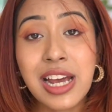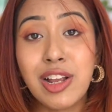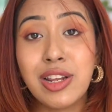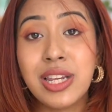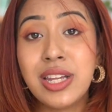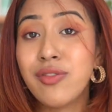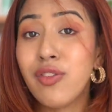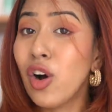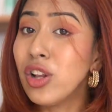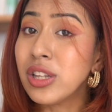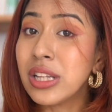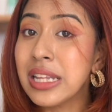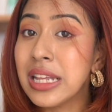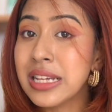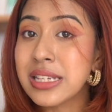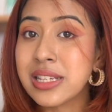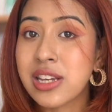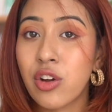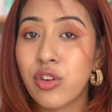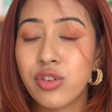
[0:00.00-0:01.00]
I'll leave all the
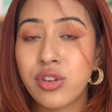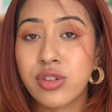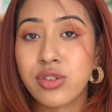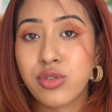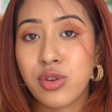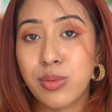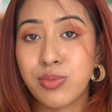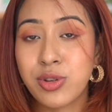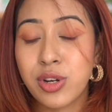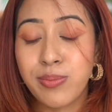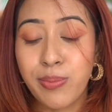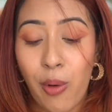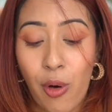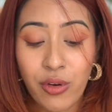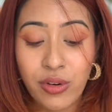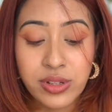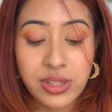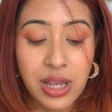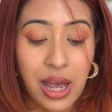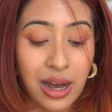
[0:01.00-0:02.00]
links down in the description
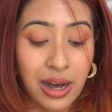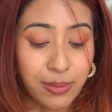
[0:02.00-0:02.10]
box.